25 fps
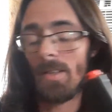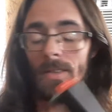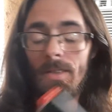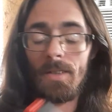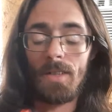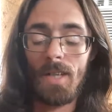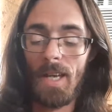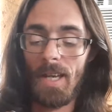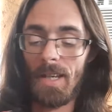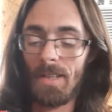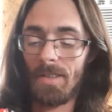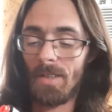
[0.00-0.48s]

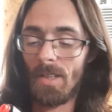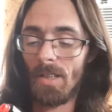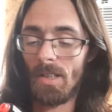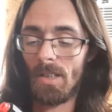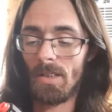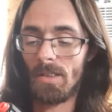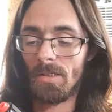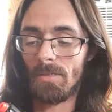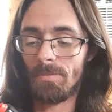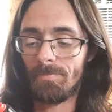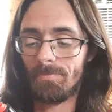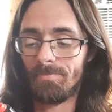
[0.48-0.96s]
And
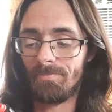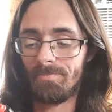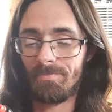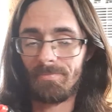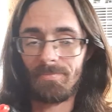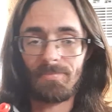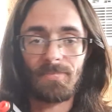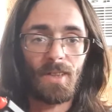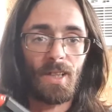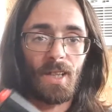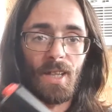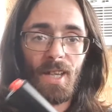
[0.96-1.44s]

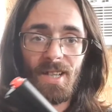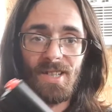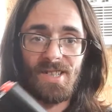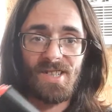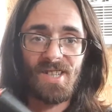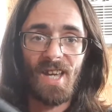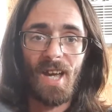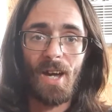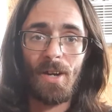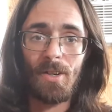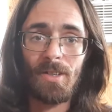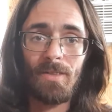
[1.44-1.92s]
like I
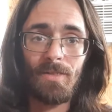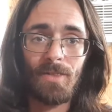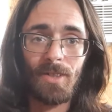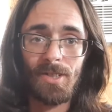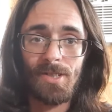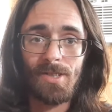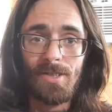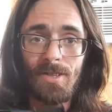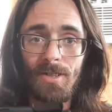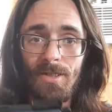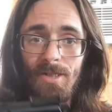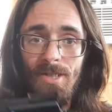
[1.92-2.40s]
said, I don't even
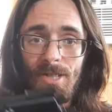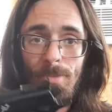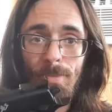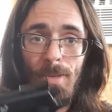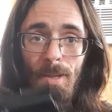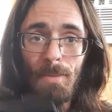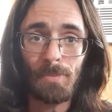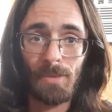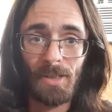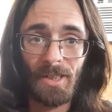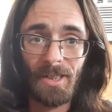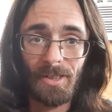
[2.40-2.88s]
consider this to be
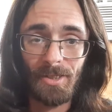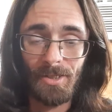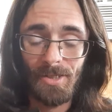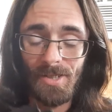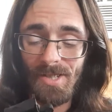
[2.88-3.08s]
a plinker.